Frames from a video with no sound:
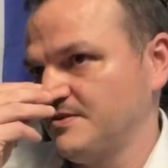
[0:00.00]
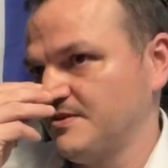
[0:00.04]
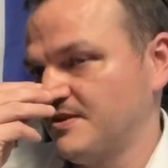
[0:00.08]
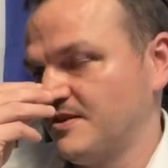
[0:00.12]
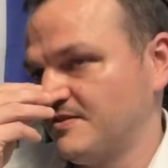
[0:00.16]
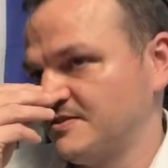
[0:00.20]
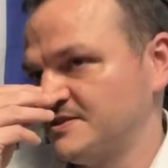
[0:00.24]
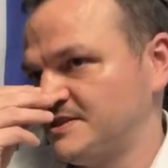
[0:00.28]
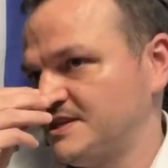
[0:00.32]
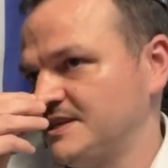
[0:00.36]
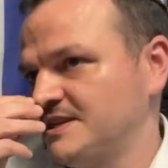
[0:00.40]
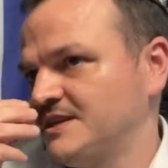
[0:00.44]

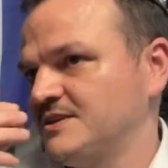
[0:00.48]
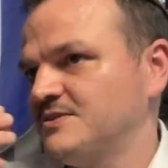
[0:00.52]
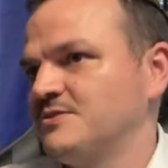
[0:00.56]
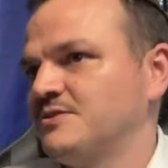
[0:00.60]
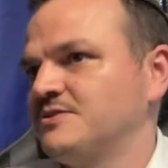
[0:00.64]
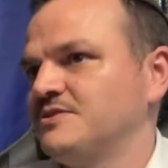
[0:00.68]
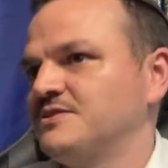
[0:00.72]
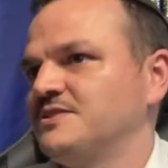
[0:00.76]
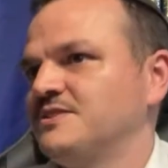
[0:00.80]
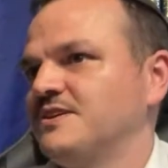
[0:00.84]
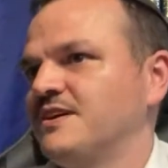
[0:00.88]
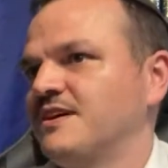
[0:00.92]
obviously need all
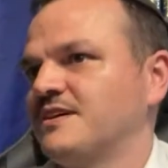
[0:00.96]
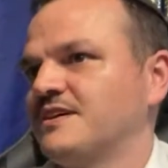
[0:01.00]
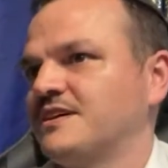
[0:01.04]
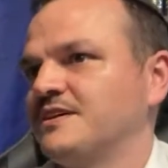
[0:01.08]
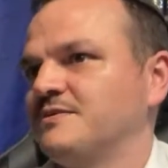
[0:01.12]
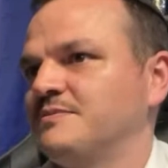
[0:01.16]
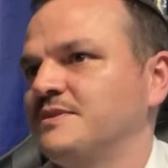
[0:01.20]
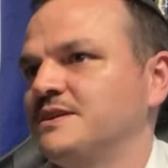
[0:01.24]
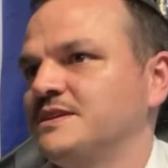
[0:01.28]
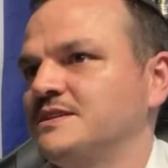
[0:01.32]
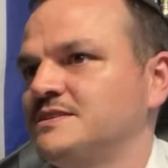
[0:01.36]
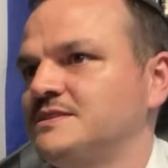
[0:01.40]
the
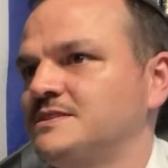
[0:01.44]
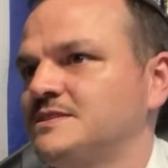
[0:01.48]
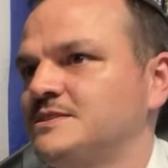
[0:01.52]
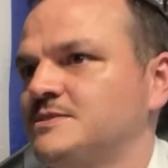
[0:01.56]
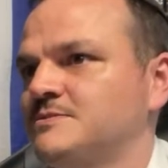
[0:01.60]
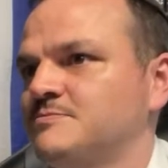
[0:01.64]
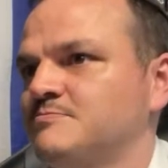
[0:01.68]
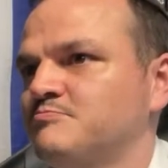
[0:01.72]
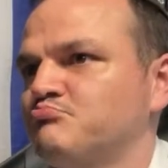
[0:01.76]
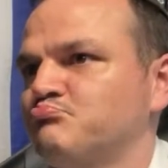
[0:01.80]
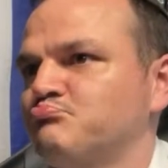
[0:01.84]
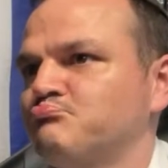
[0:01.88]
documents.
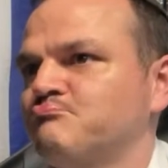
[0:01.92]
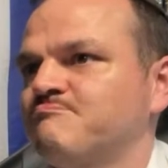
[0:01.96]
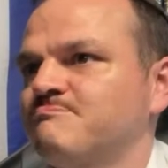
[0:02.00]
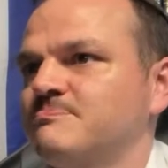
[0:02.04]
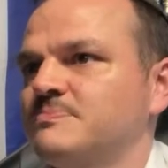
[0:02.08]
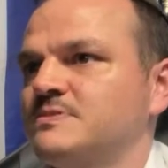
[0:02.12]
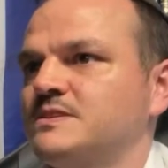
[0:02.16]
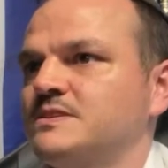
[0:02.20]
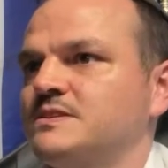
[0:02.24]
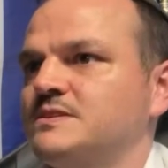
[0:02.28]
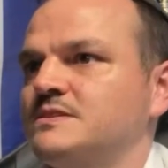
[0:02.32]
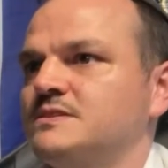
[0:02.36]

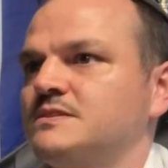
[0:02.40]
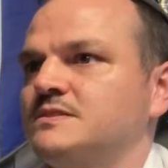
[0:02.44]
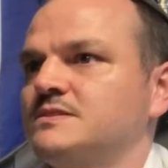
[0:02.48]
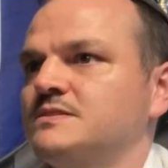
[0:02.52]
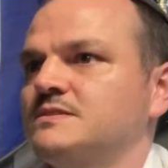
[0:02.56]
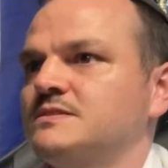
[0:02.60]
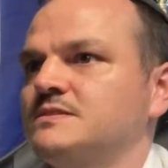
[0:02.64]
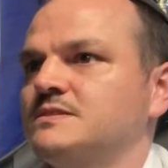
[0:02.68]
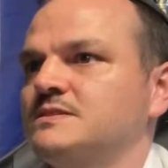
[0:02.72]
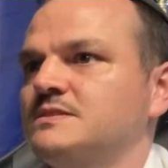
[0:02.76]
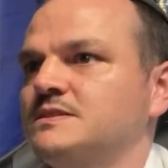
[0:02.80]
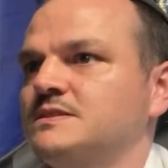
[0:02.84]

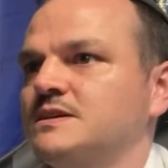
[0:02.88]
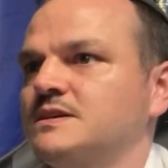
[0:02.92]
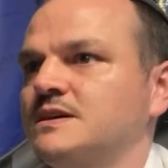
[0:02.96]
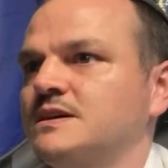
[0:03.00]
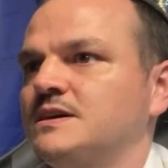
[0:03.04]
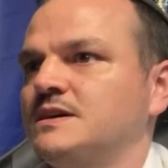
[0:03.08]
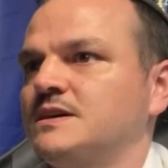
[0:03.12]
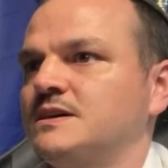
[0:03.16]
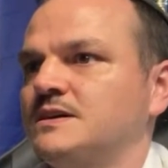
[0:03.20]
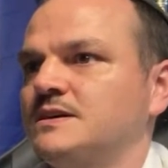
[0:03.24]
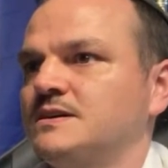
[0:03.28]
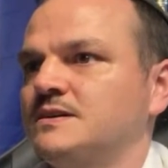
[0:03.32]

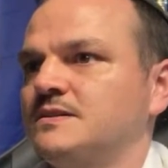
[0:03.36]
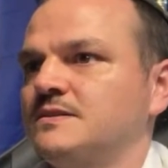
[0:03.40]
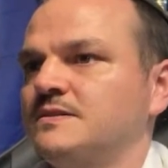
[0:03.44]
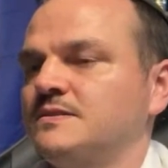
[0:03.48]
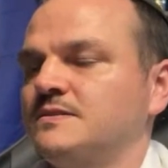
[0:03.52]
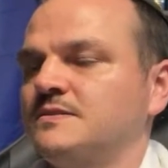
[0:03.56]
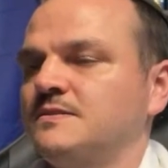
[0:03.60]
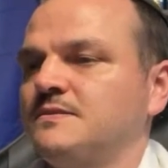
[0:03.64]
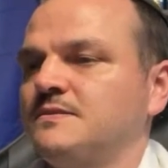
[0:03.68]
So,